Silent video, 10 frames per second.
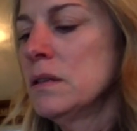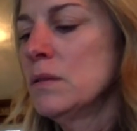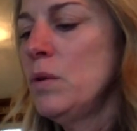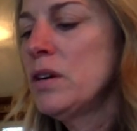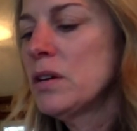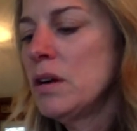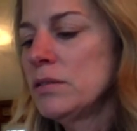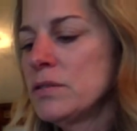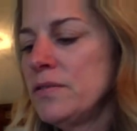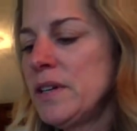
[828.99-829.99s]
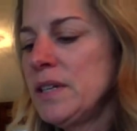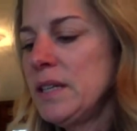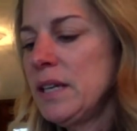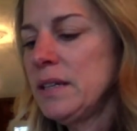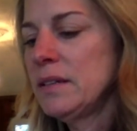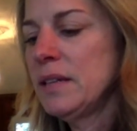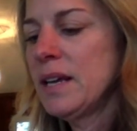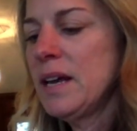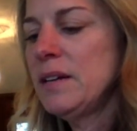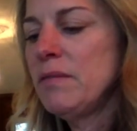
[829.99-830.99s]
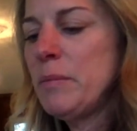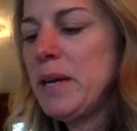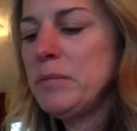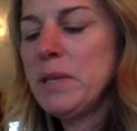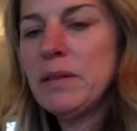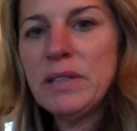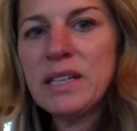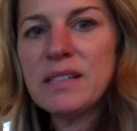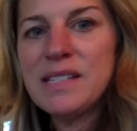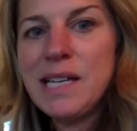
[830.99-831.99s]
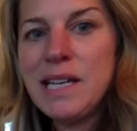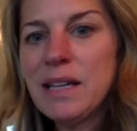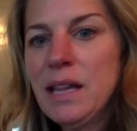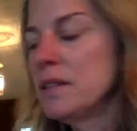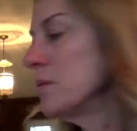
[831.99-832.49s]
watercolors are very light. They kind of remind me of like a stained glass